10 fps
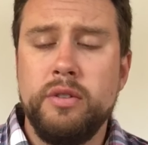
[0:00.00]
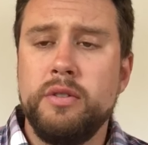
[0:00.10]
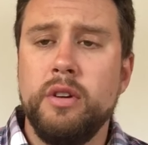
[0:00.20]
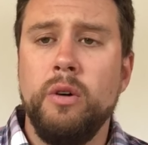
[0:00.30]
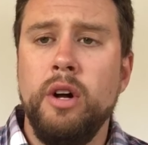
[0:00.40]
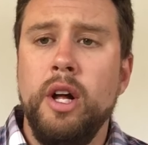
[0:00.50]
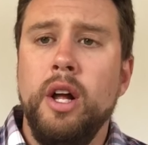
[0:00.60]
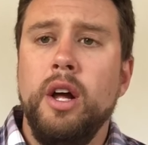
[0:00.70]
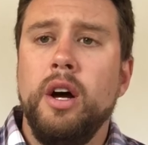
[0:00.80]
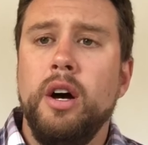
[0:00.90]
So
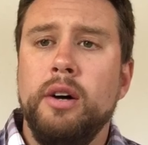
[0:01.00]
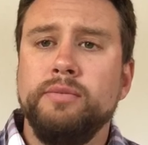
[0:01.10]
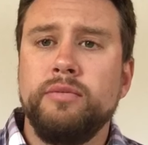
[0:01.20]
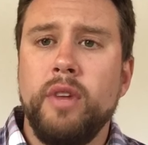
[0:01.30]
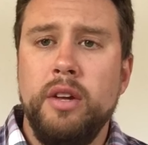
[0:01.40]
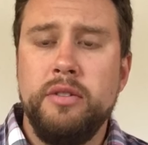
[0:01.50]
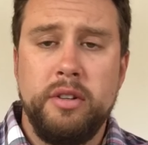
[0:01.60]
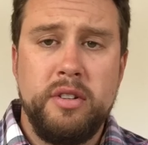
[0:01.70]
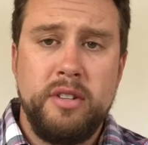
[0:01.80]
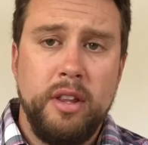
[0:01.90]
um, and to
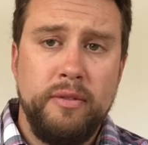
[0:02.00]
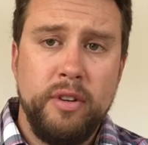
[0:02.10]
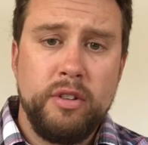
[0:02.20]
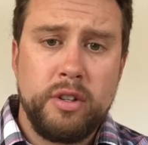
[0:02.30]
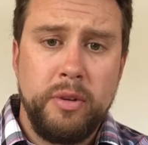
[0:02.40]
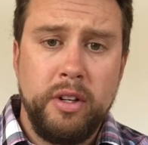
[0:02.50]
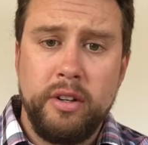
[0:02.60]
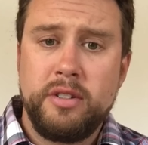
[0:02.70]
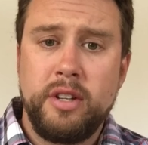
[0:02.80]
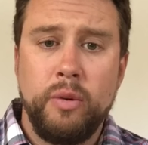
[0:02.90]
understand the future, we
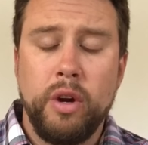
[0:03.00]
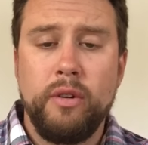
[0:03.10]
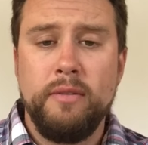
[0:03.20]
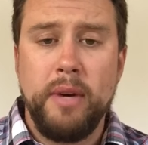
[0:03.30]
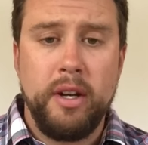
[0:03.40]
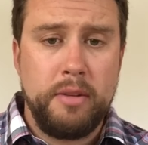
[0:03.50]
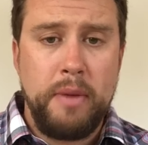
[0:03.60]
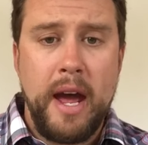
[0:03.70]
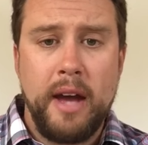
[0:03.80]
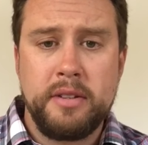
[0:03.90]
understand where we've been in the
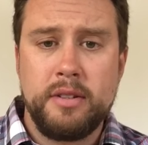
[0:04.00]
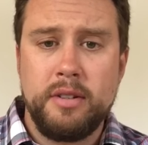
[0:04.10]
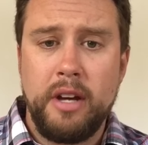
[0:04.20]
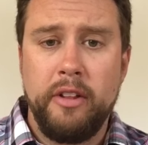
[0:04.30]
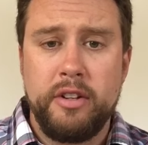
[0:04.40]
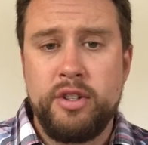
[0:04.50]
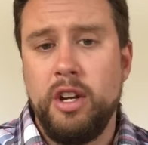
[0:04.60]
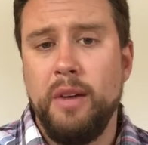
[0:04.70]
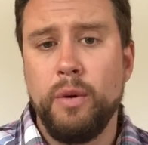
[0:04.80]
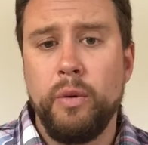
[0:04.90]
past, how that
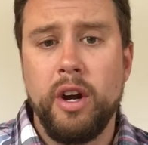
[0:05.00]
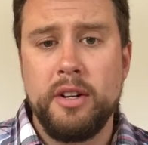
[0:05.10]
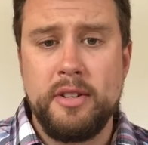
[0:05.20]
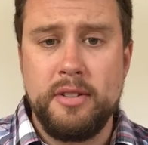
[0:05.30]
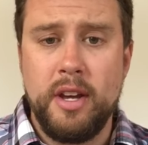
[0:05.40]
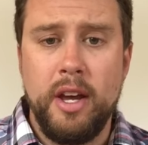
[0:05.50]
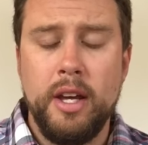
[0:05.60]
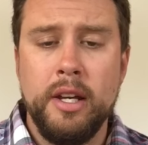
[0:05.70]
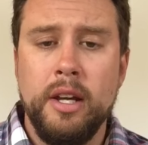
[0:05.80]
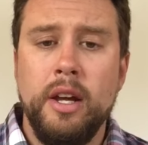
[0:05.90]
shaped where we are
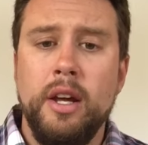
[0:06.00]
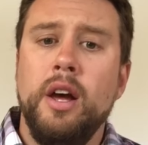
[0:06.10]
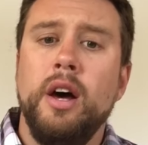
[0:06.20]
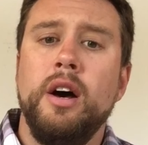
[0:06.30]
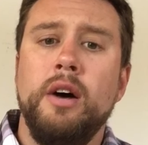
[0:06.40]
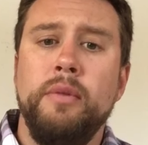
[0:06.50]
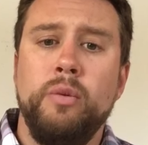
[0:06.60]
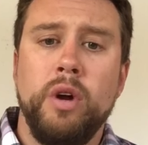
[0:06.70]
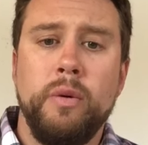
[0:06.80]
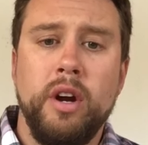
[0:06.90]
today, um,
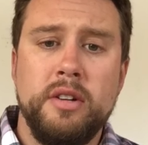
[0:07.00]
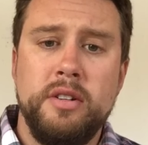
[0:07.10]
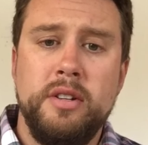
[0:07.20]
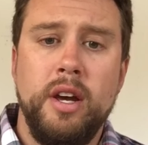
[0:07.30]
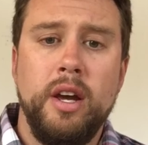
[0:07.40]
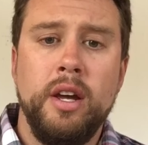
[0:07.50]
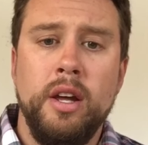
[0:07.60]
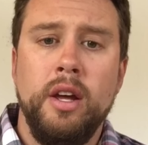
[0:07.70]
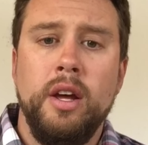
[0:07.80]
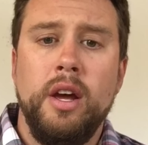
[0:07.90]
and where we are
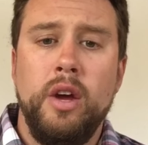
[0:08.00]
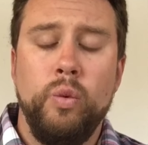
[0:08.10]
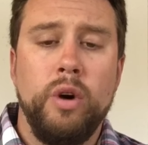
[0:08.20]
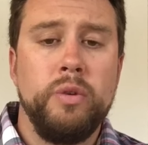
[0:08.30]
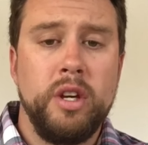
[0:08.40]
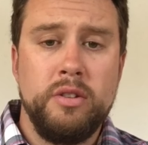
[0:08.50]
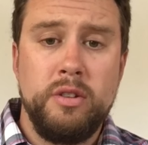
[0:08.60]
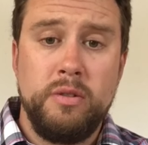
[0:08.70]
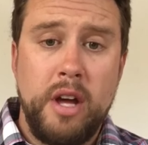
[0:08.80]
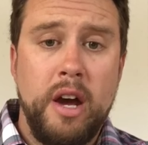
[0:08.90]
today, and what we can
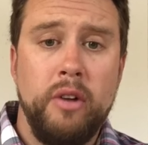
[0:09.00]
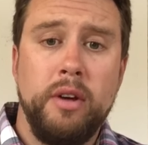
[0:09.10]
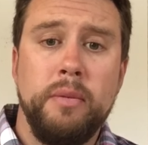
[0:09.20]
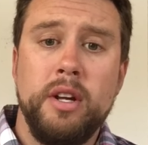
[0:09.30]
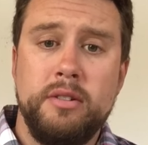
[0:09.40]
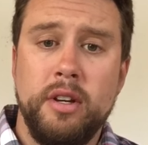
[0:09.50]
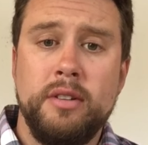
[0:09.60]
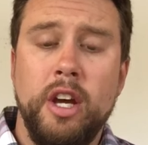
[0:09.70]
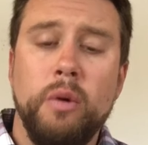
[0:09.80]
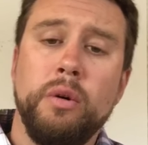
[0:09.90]
do now that might
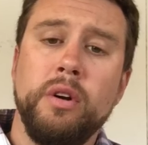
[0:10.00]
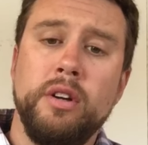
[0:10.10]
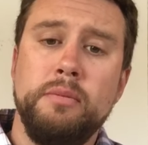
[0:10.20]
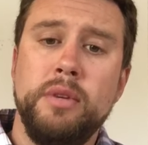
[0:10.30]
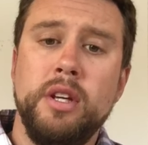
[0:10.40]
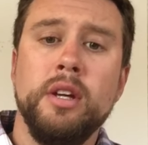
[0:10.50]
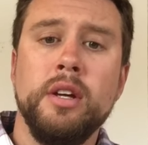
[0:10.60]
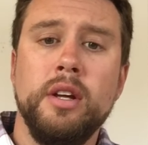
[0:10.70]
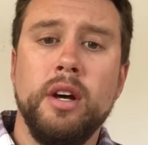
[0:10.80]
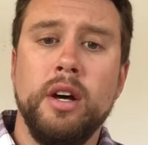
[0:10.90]
dictate where we're going to
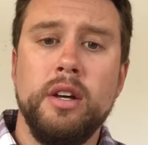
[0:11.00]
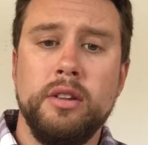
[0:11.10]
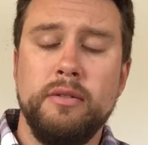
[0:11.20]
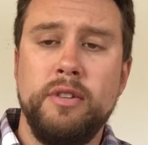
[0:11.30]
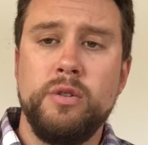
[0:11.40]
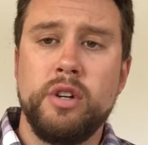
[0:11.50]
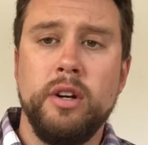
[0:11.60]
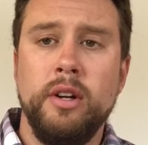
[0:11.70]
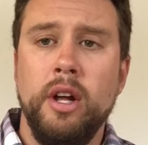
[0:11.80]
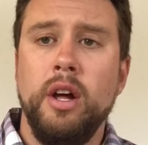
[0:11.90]
be uh, in the
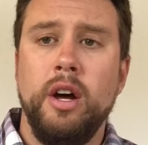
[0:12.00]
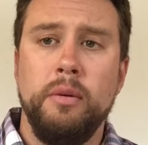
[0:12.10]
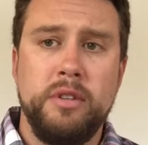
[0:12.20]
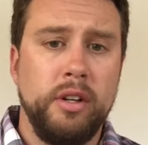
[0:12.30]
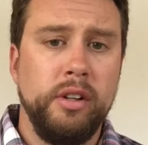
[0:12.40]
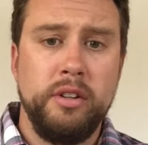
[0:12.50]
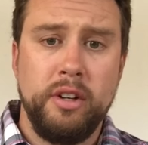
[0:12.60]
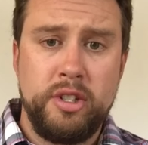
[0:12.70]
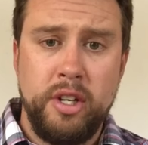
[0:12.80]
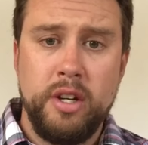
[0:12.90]
future, uh, particularly
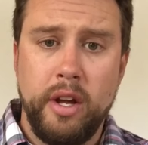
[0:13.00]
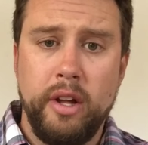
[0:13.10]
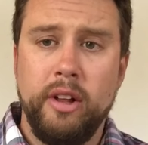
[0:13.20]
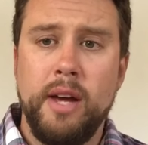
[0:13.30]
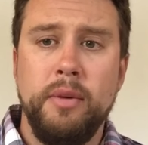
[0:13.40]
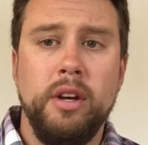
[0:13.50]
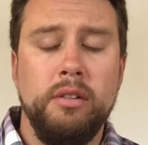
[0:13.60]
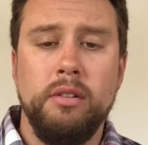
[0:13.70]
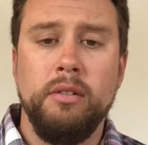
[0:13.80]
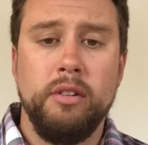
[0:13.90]
under a changing climate
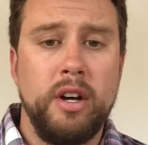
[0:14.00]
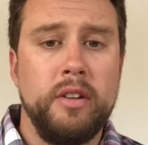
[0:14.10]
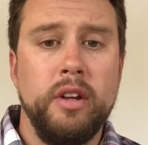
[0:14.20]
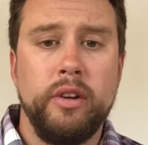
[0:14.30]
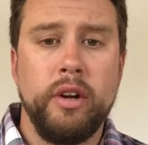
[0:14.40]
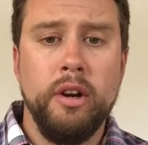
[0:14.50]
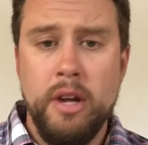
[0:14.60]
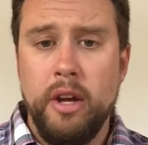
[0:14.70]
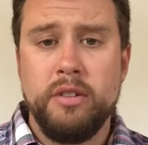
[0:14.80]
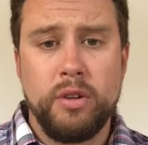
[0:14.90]
and a lot of the
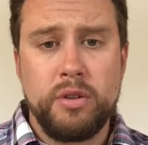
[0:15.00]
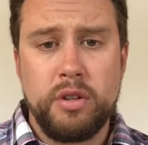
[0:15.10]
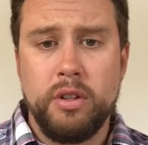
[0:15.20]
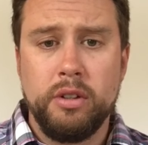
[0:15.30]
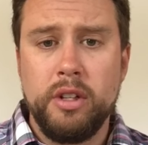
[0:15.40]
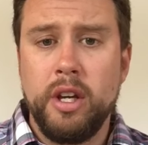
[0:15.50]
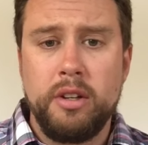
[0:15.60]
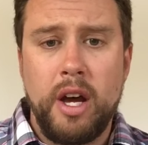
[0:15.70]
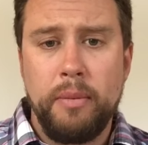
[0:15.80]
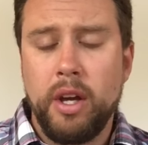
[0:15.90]
other social,
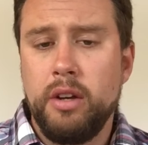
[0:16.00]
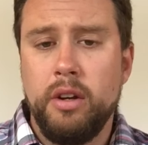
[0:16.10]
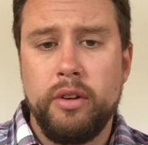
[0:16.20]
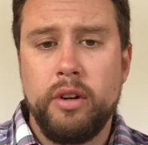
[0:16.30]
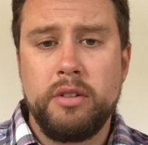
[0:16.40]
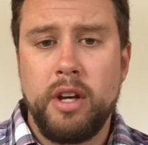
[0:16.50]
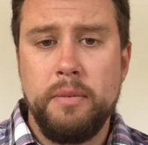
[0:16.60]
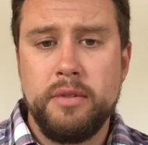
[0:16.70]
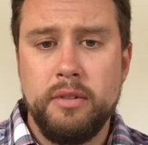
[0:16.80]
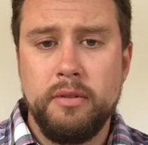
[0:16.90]
economic, and other
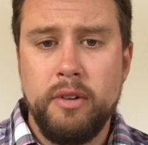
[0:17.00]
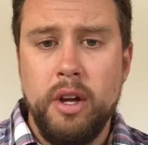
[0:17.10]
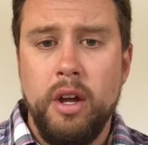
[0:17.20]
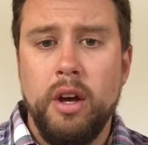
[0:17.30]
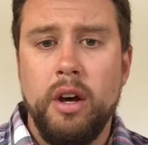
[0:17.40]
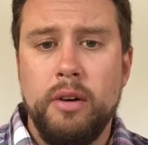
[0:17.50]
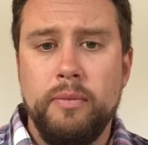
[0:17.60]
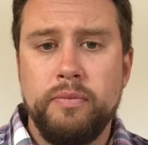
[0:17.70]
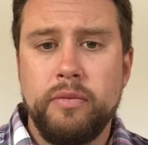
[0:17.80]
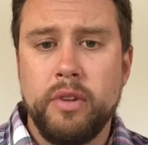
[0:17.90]
types of
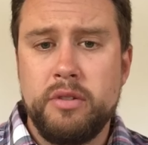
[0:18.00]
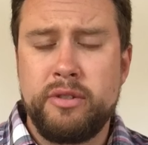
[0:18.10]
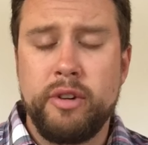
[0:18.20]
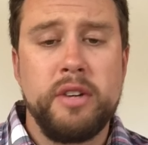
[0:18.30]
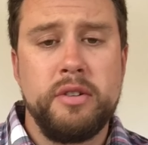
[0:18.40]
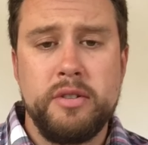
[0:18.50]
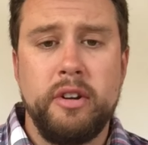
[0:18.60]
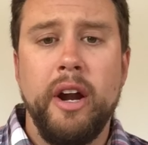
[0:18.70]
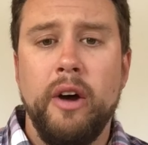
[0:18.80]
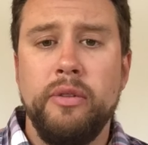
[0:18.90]
um, stressors
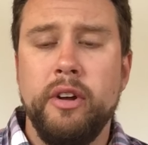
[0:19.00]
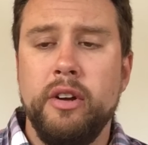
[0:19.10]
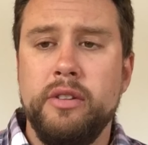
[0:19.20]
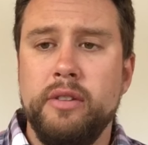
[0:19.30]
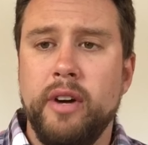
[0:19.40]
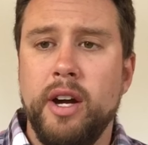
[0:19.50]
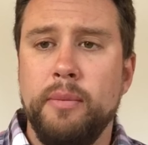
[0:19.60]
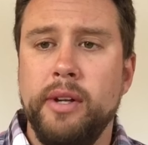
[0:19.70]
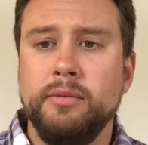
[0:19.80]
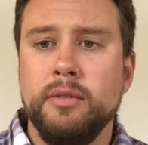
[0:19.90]
that are out there in the
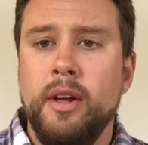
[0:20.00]
environment